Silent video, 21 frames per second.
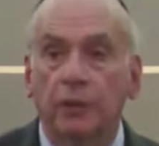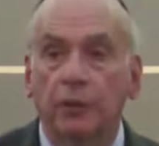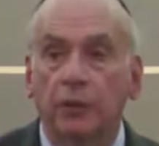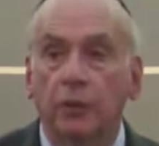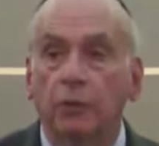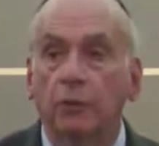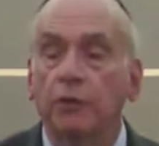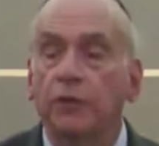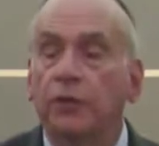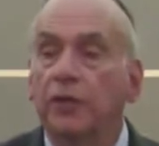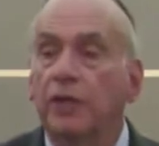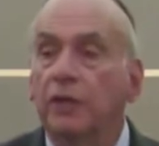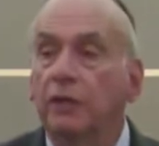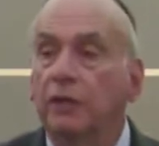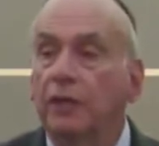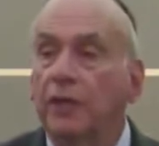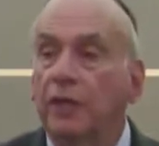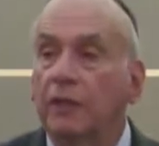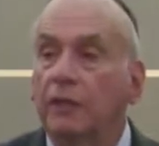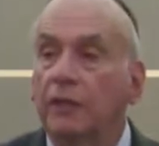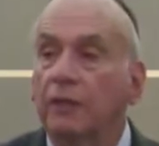Don't think
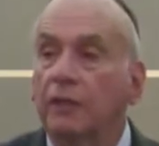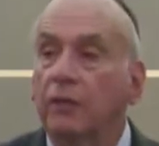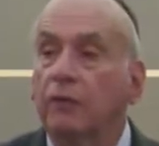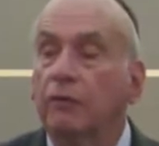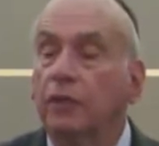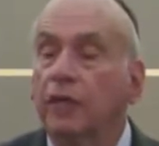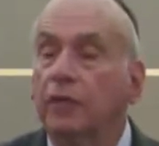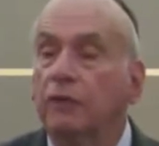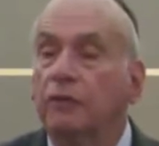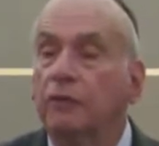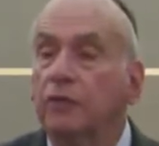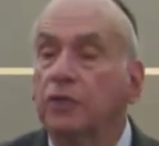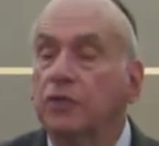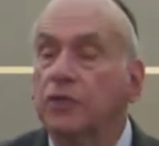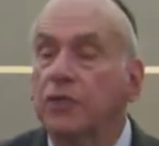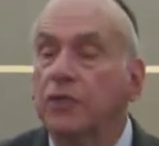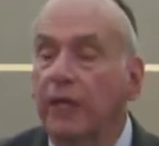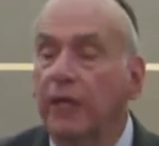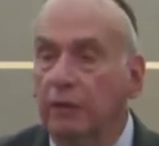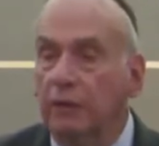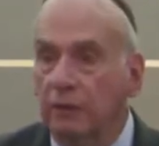that's correct for a
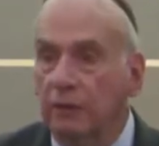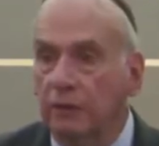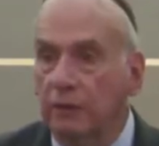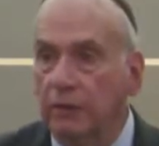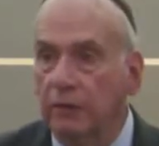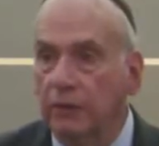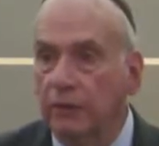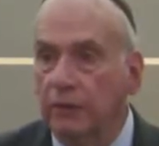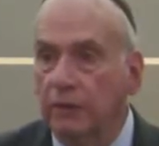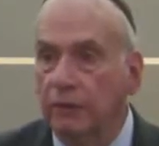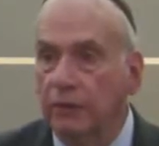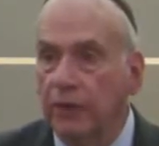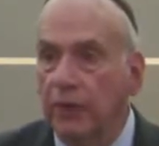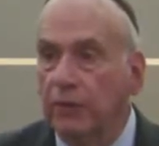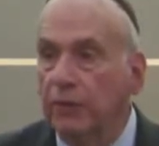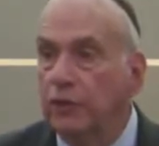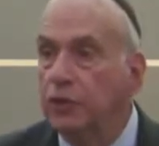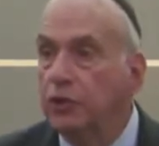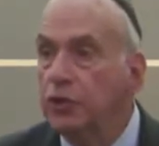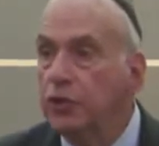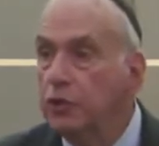second.
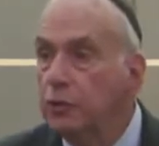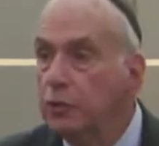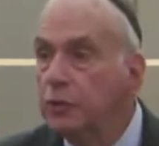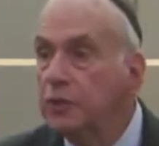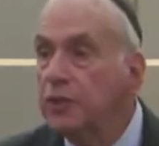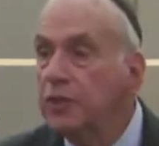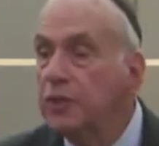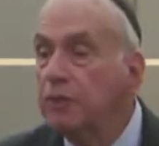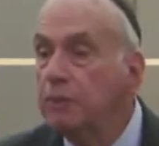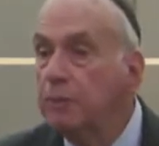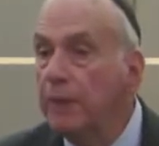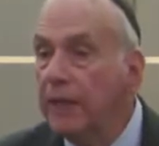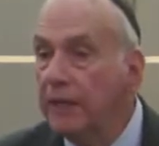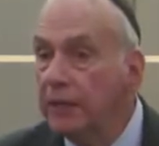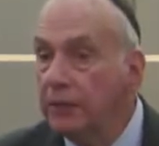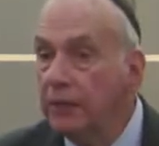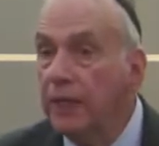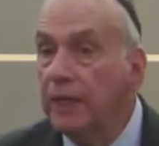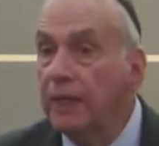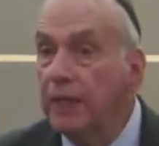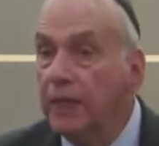The Jews did
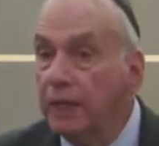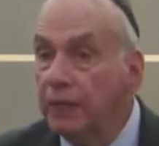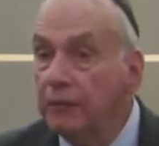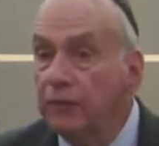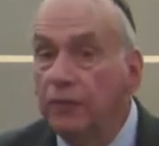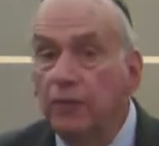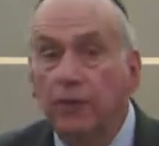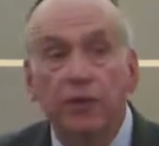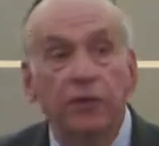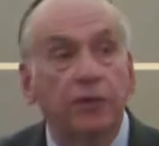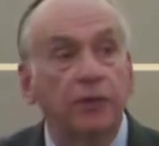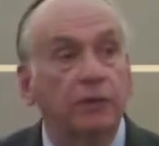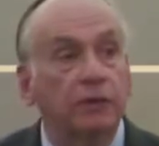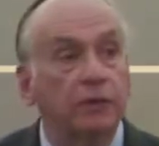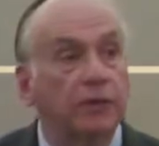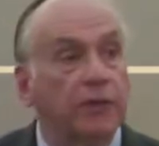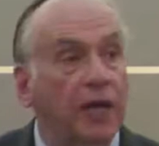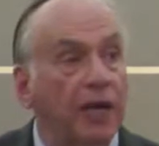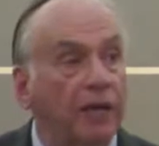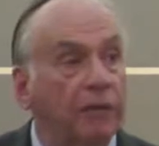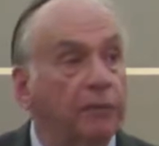better, again, for the
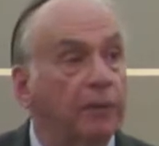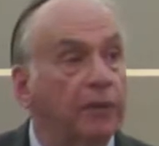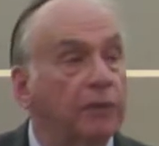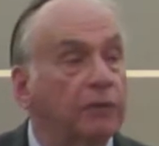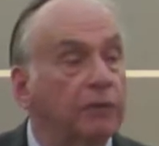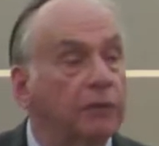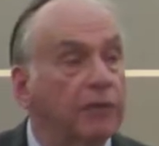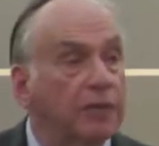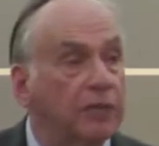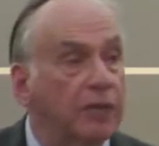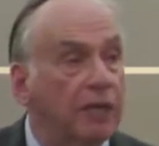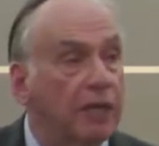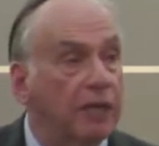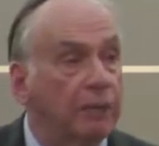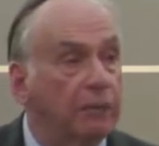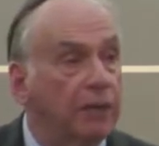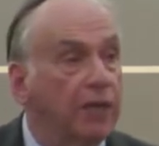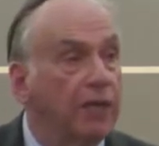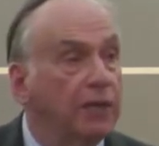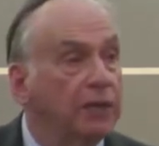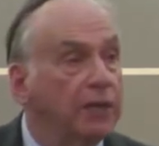third time under
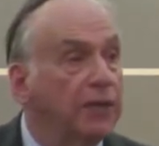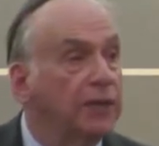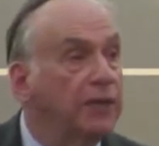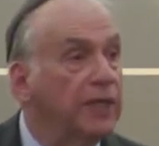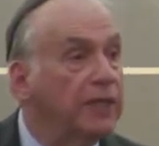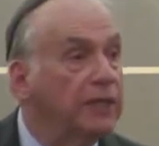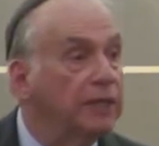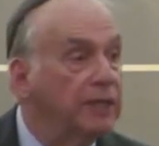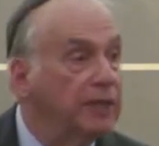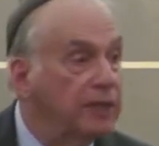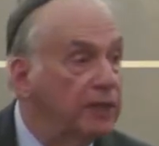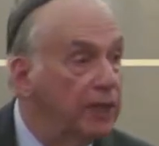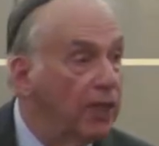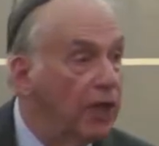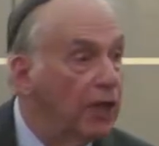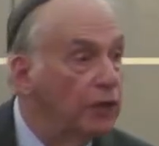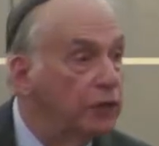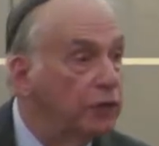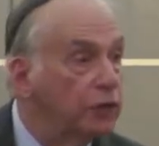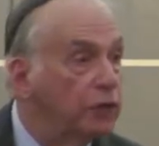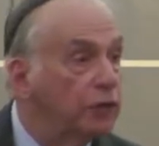Islam than they did
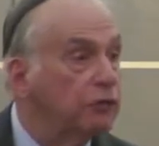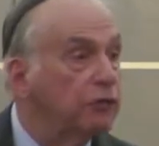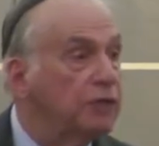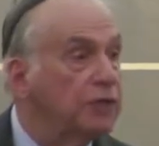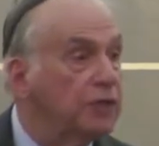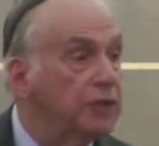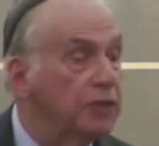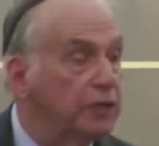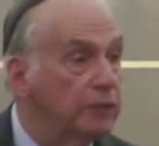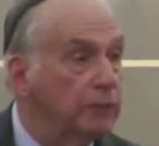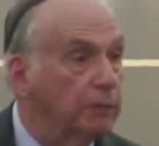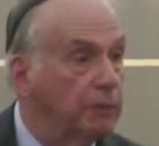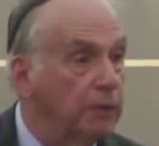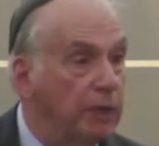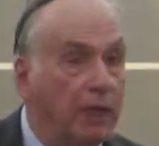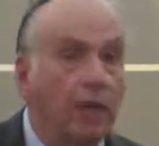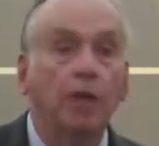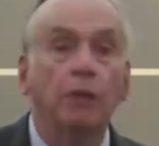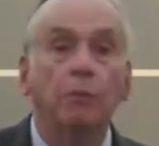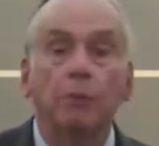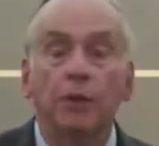under Christendom.
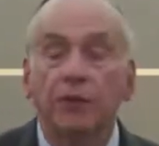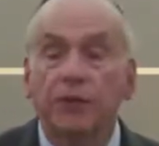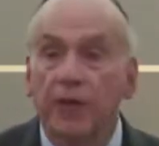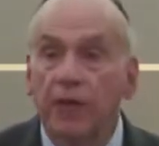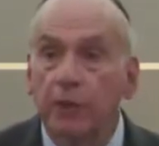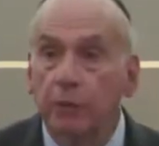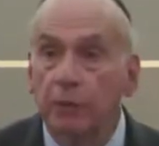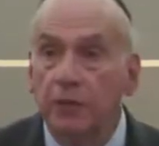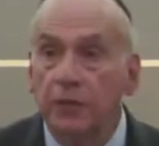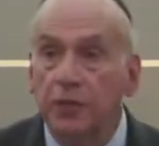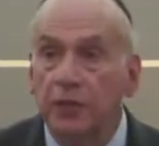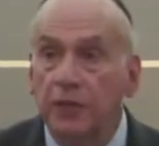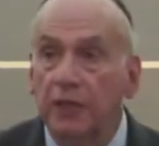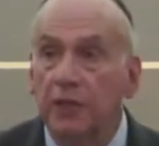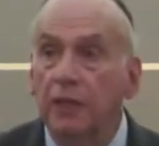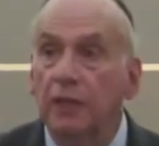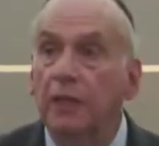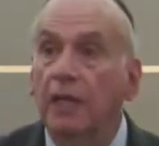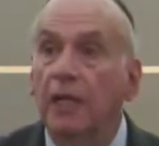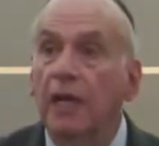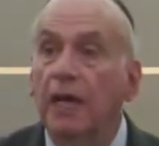But they were
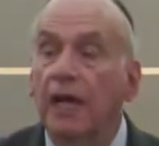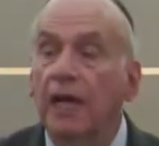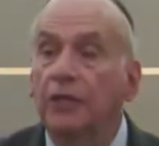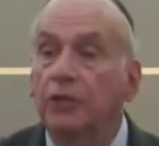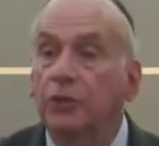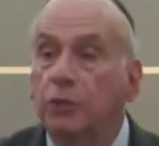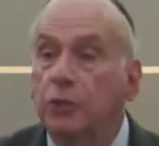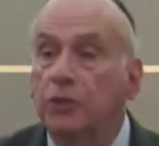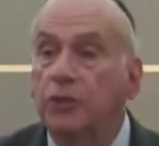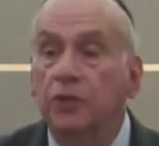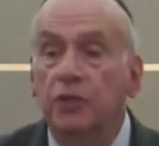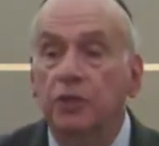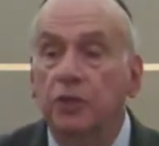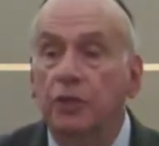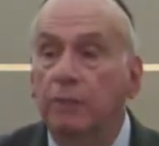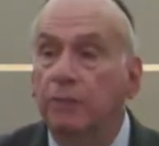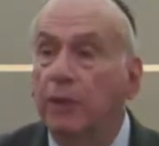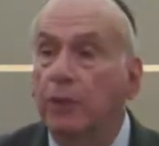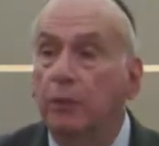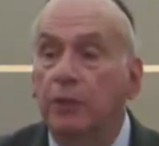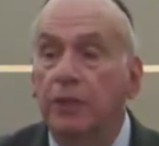still, I'll use a
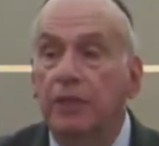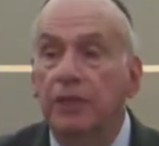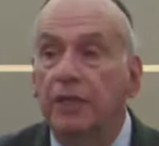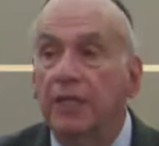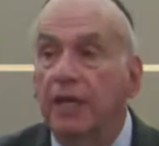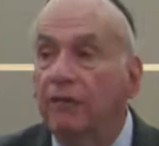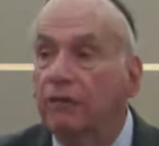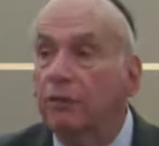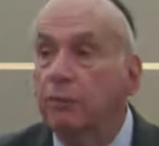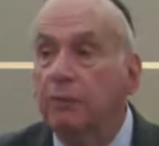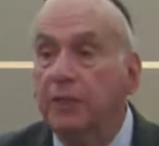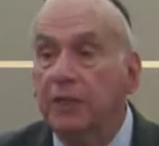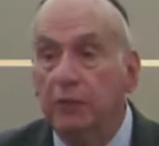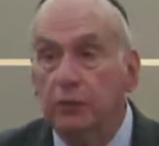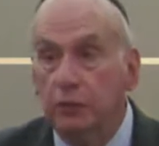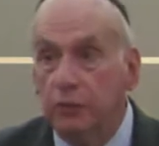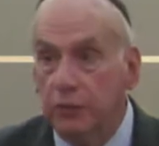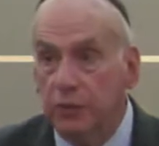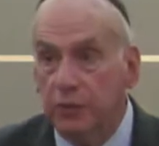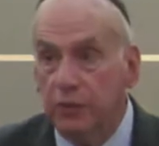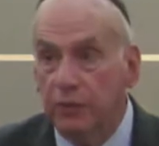term that would never be
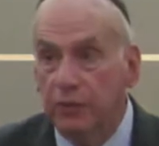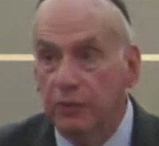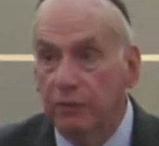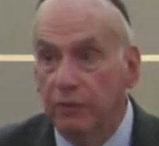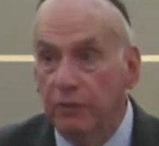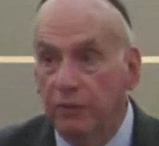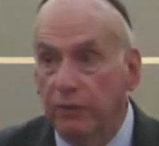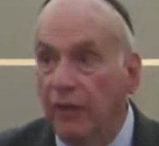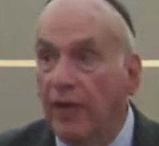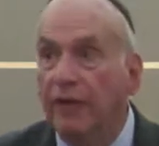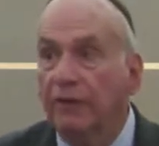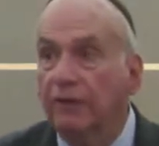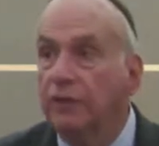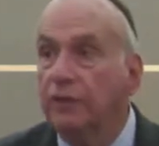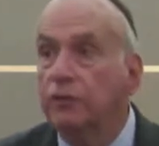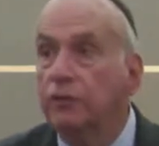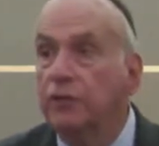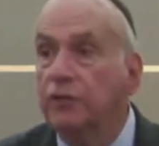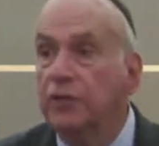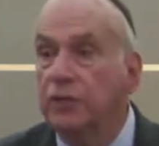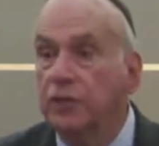used
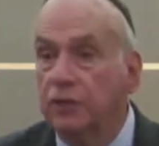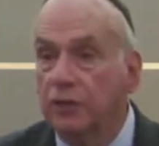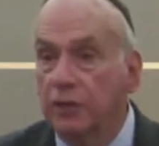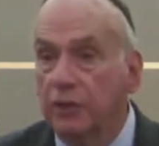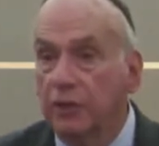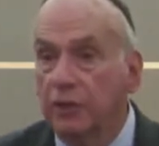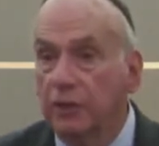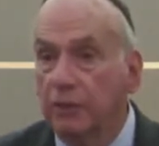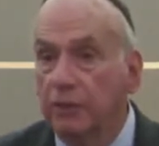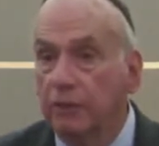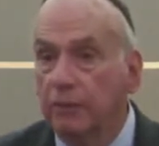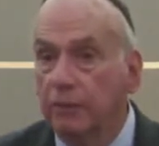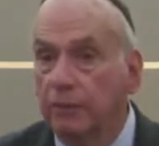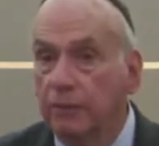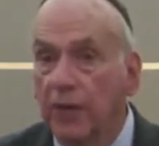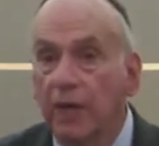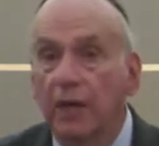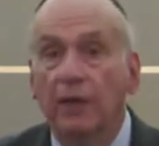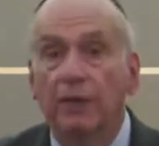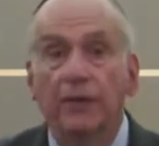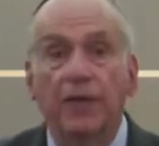500 years ago,
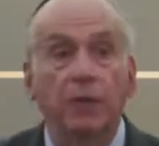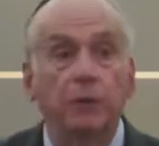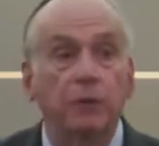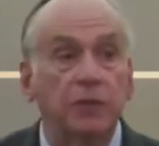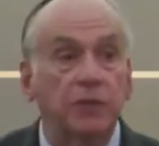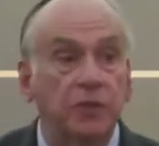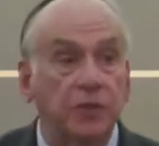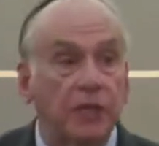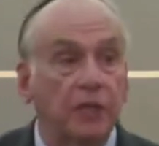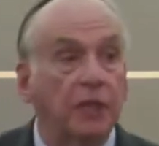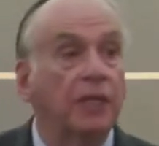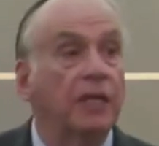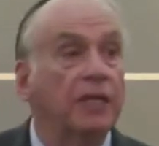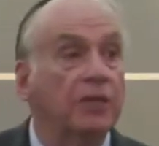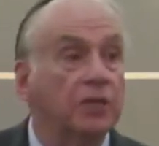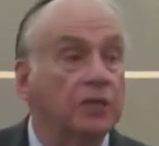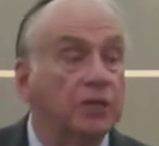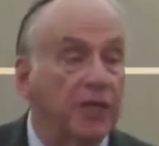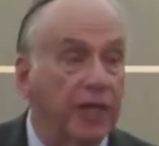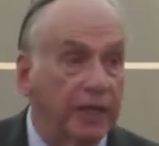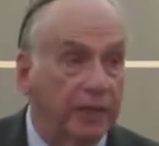they were still
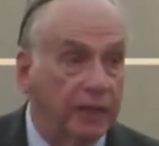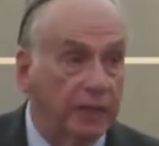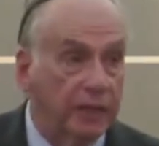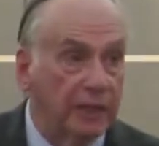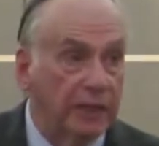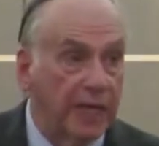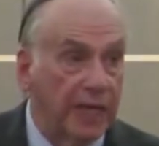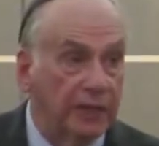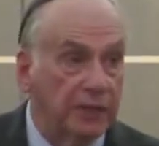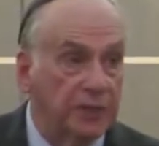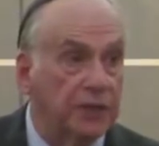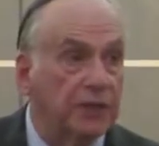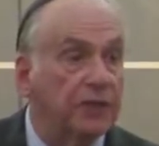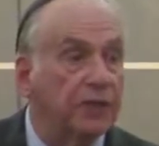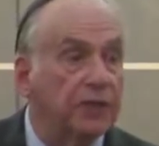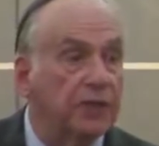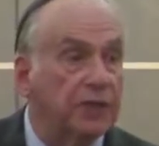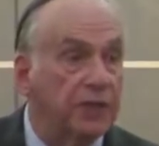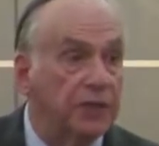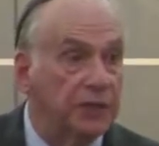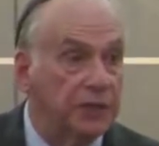second-class
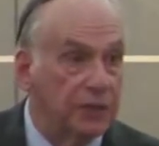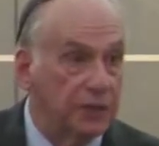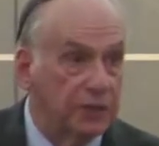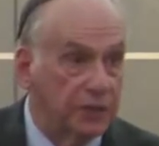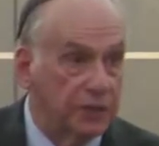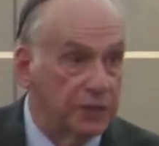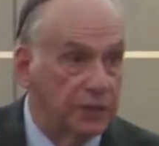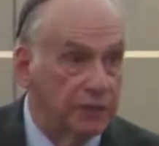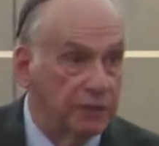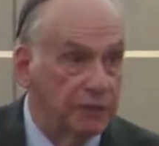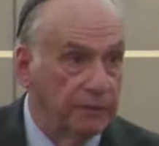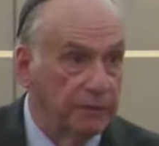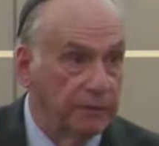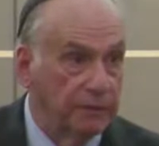citizens.